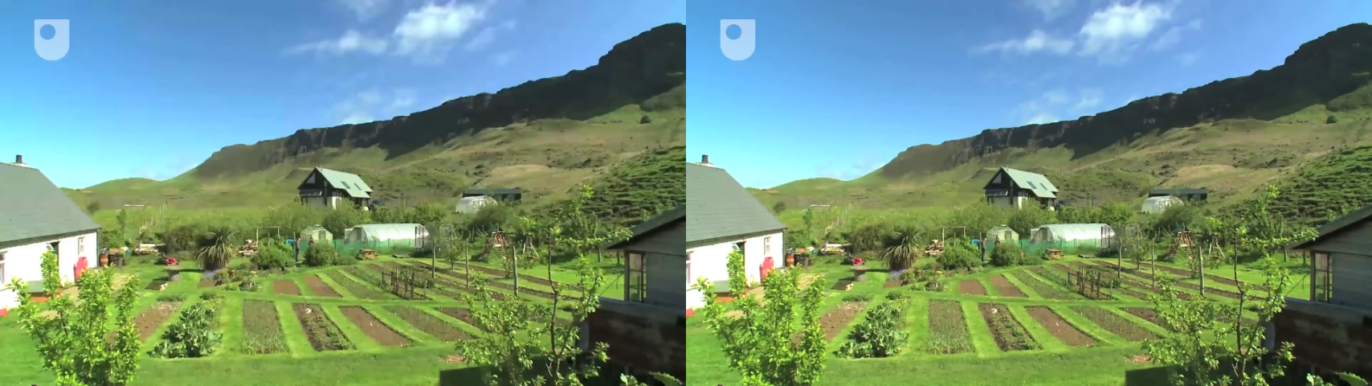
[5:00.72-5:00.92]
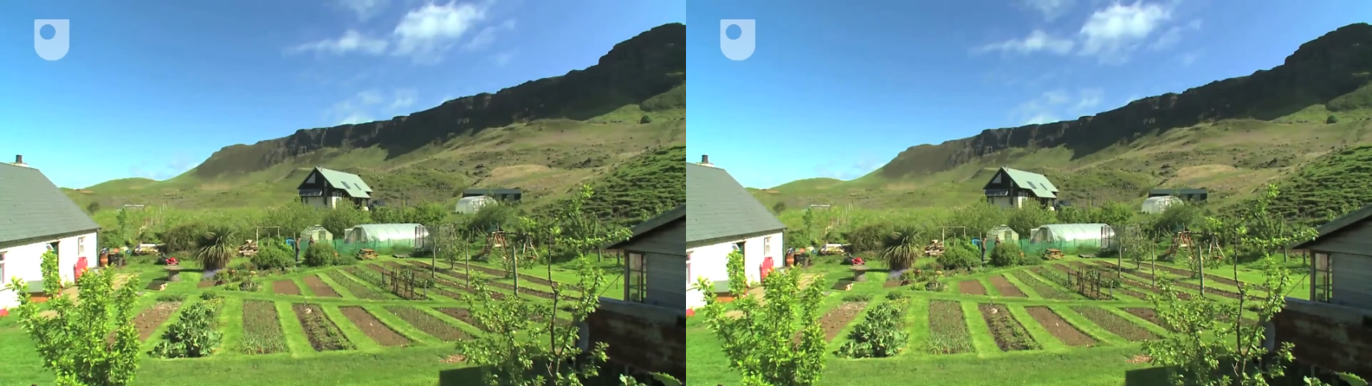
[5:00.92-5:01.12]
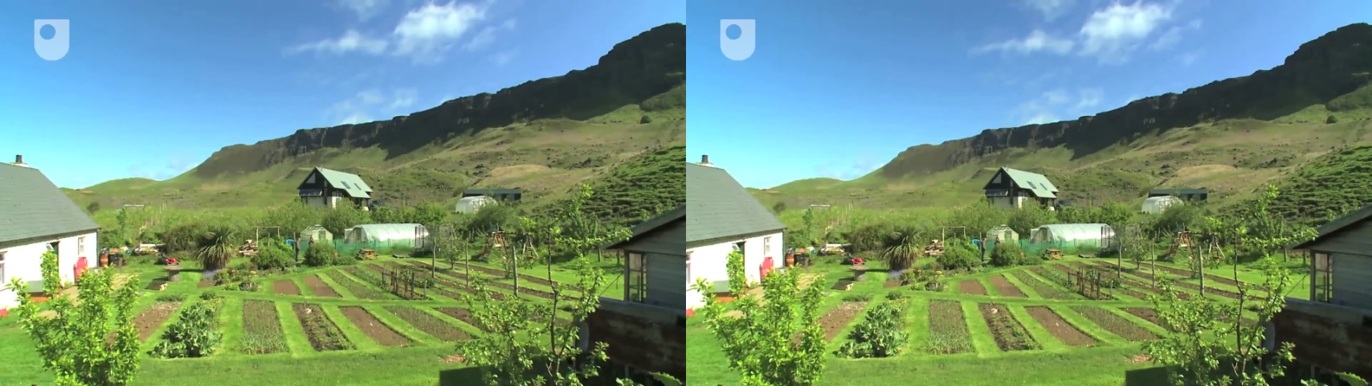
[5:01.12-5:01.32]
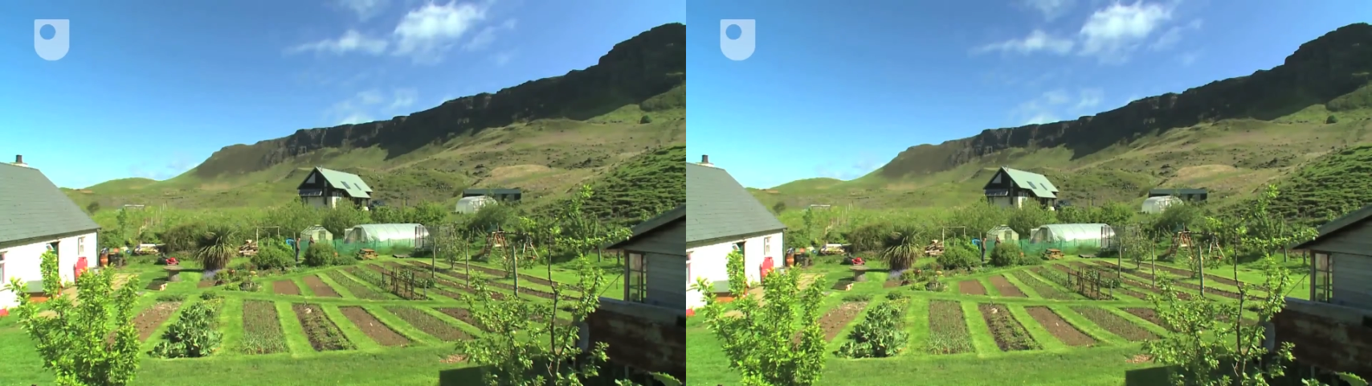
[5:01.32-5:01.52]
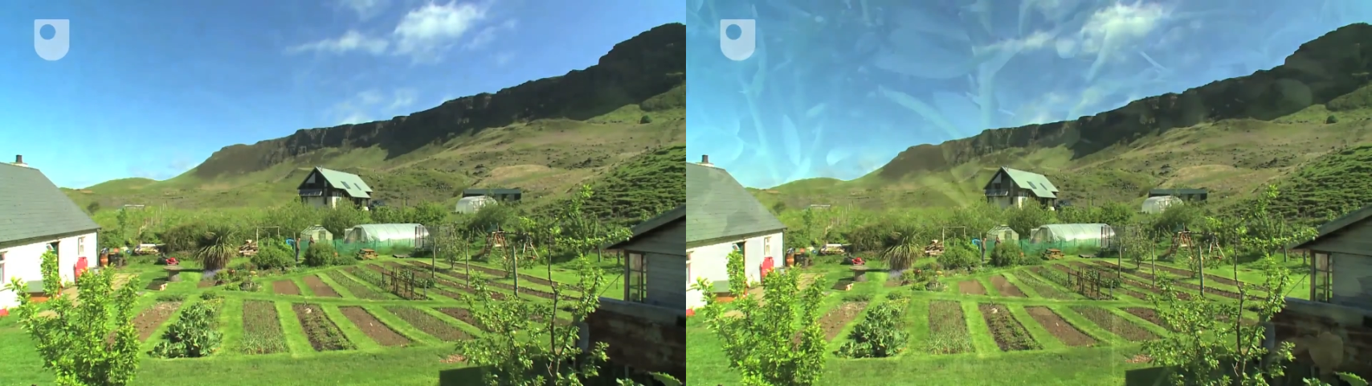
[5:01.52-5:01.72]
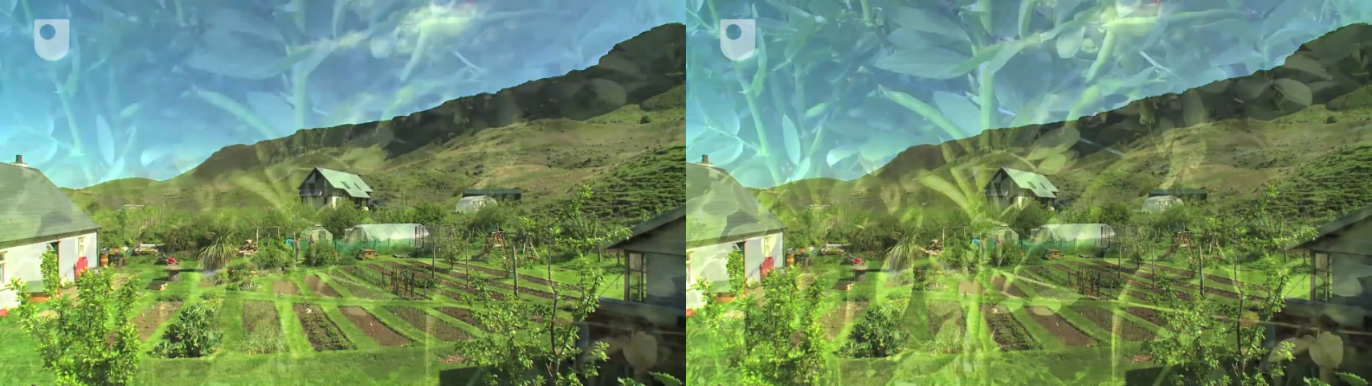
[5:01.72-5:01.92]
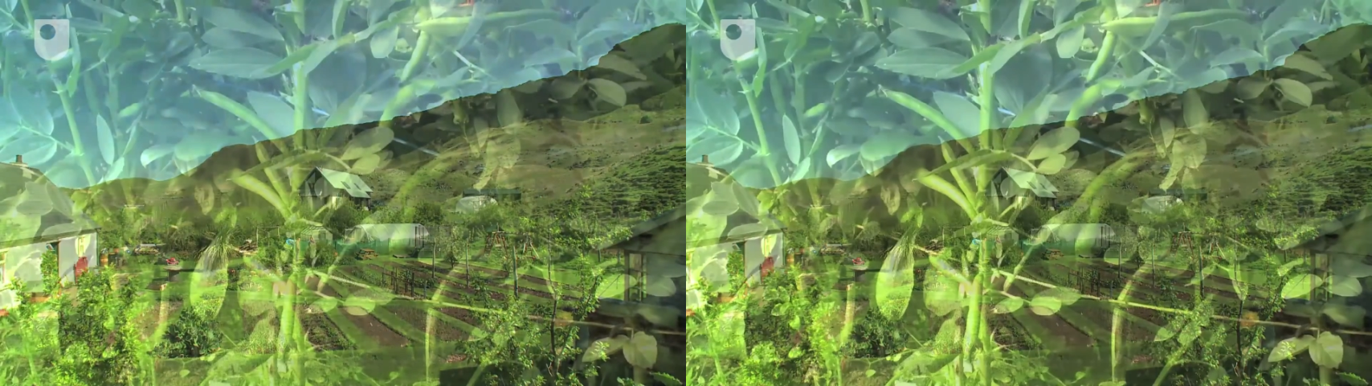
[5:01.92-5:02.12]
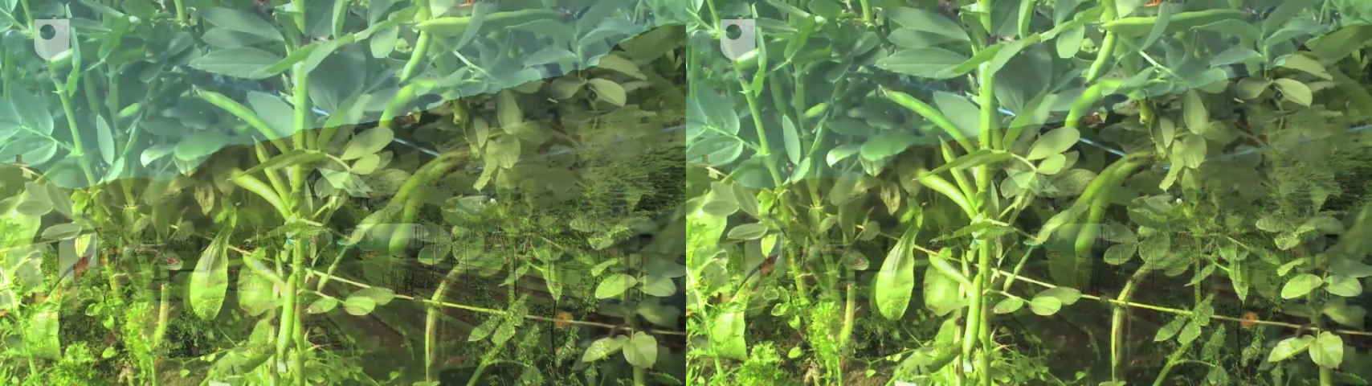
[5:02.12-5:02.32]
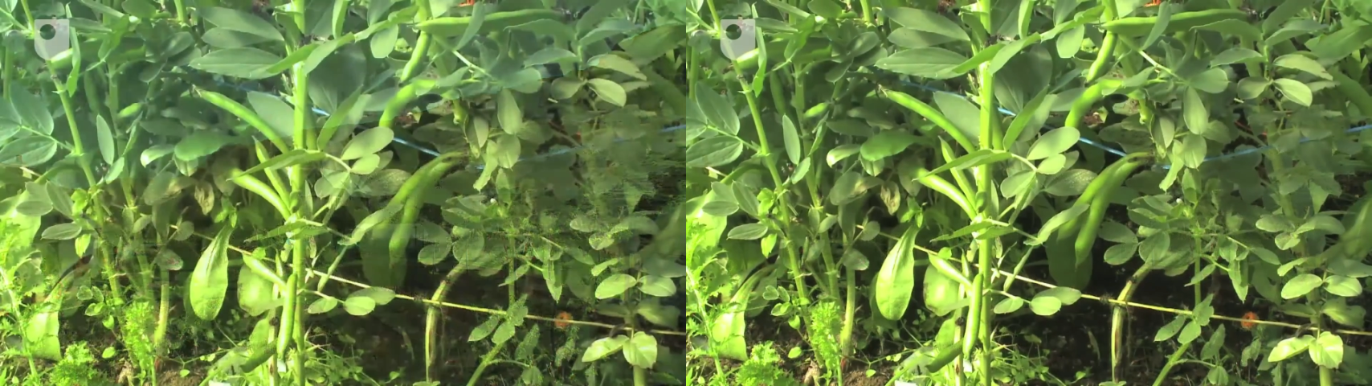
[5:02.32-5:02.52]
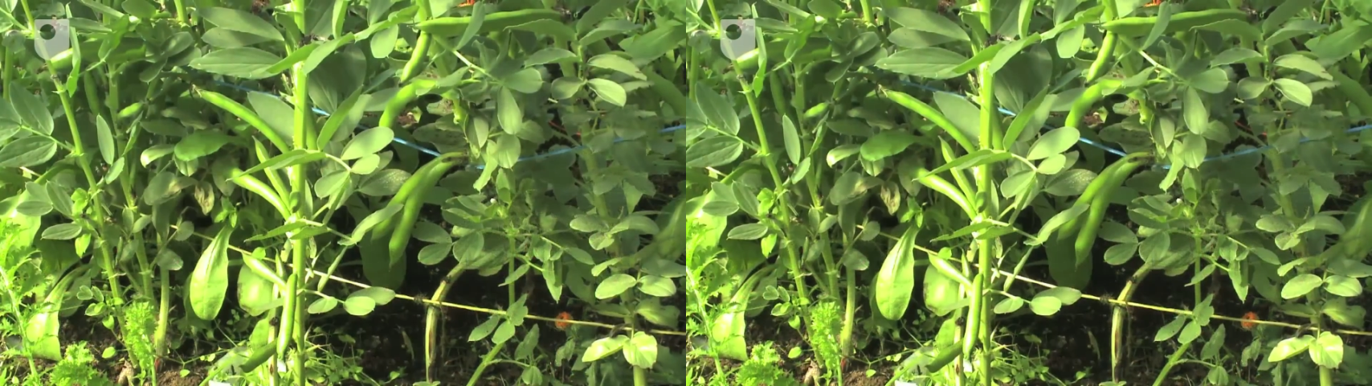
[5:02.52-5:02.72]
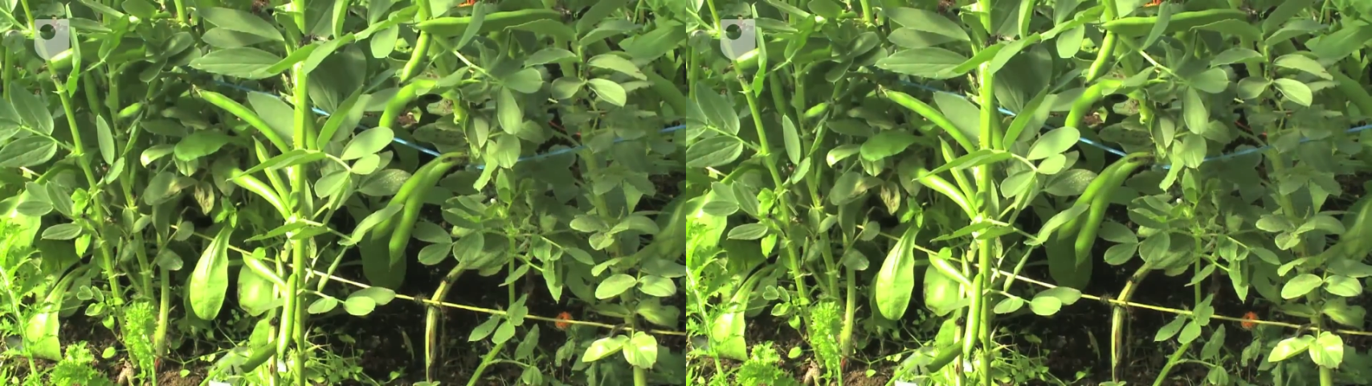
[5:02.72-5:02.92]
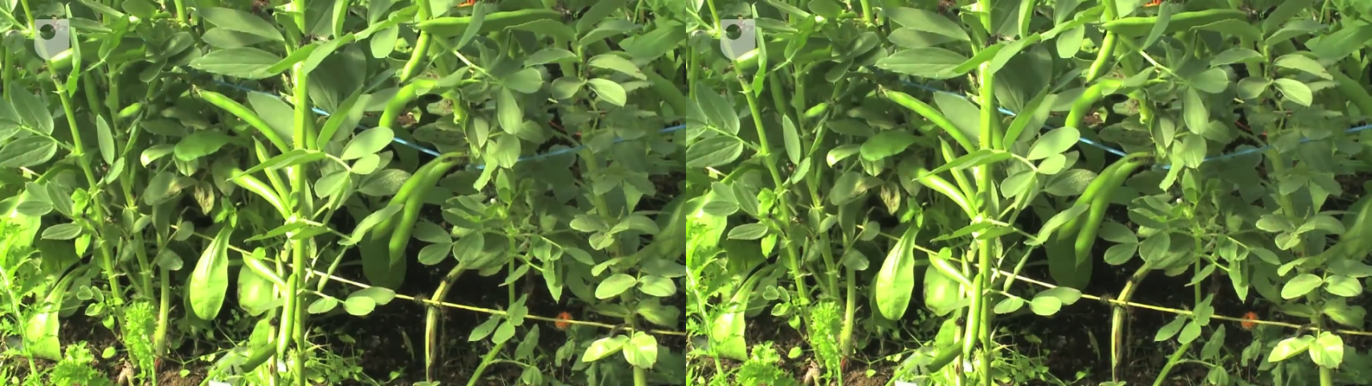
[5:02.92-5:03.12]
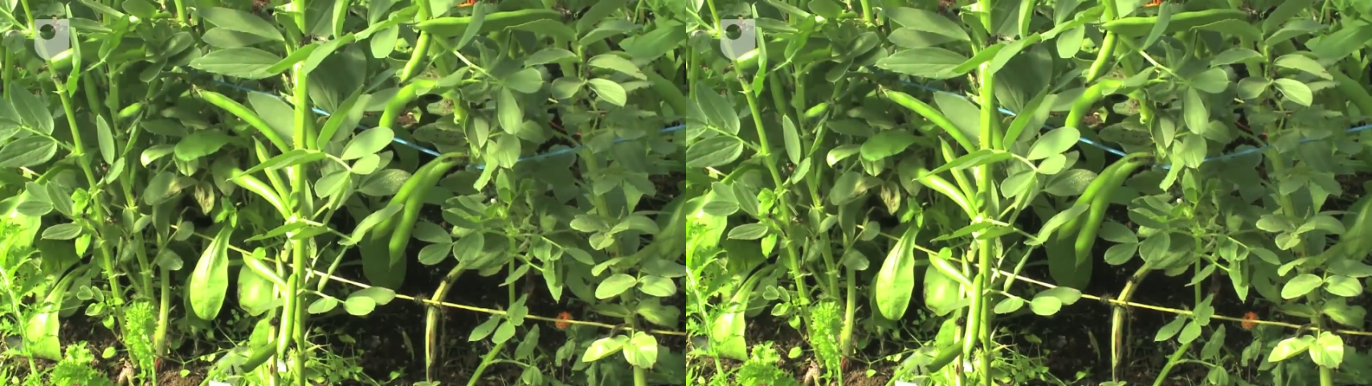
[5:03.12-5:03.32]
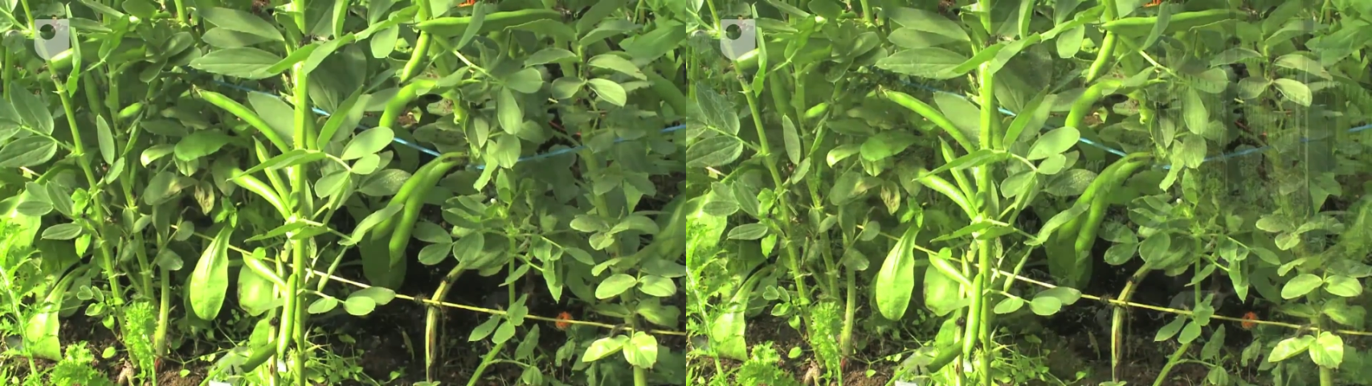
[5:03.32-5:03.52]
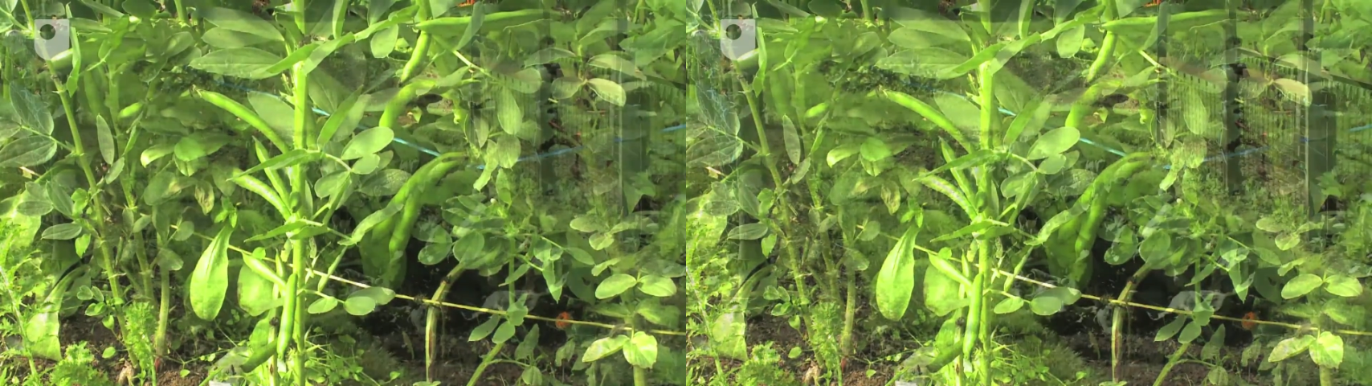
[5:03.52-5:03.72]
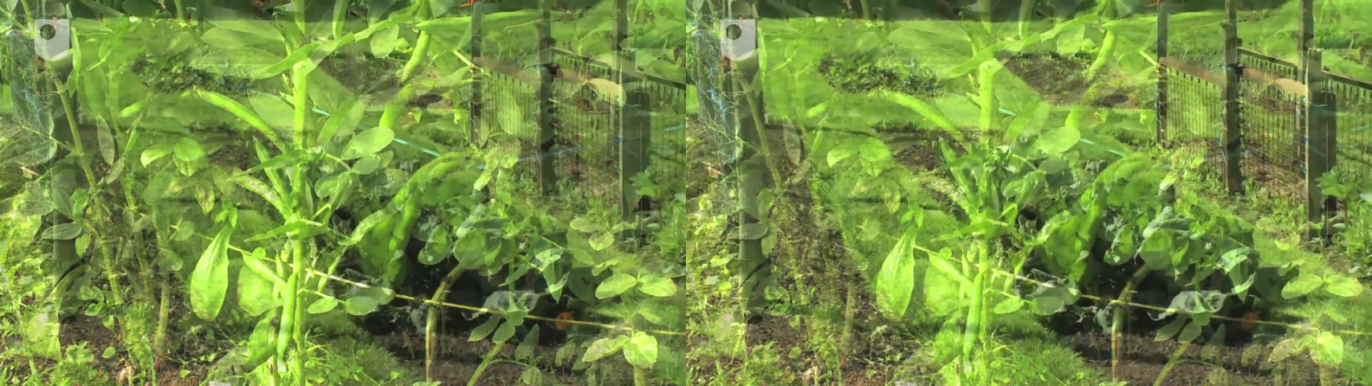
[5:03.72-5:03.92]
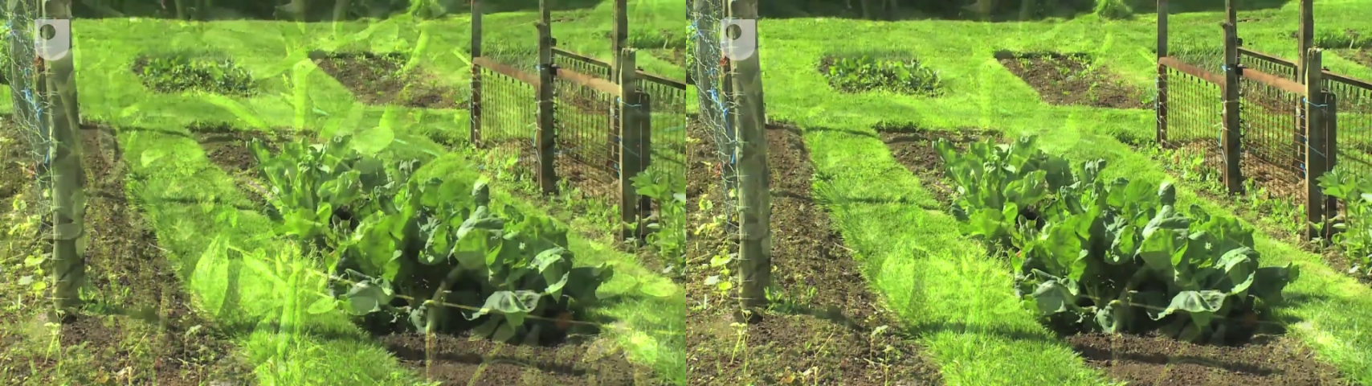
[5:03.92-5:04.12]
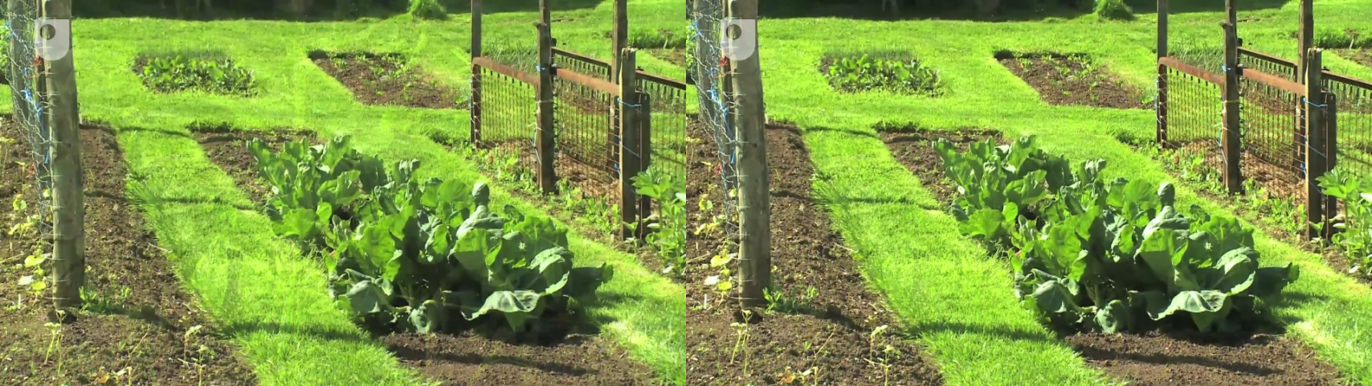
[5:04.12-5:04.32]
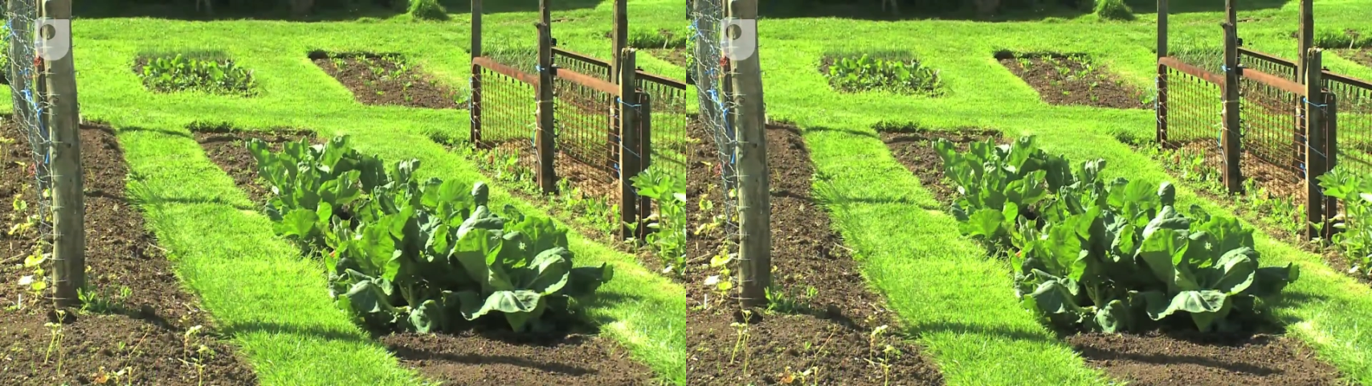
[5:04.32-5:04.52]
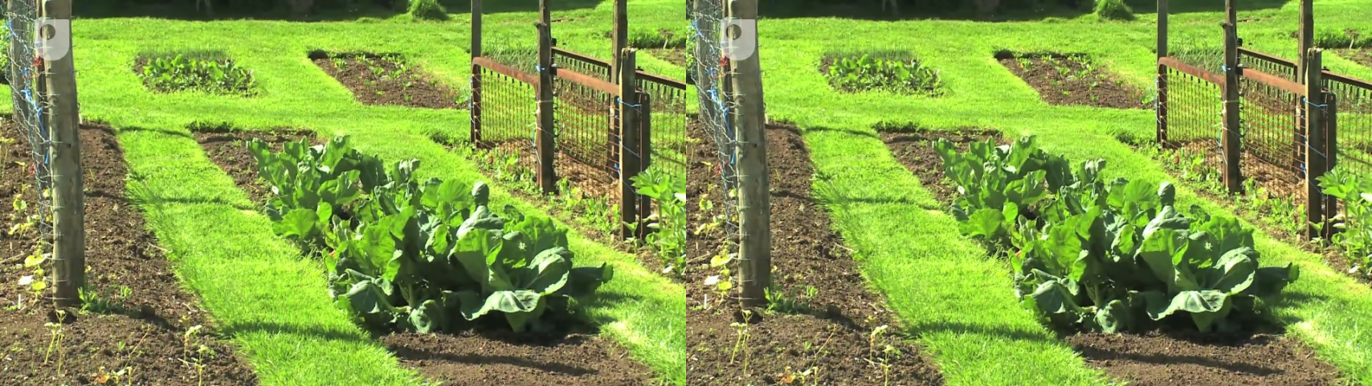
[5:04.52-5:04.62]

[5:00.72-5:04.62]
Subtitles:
[unreadable: no face in view]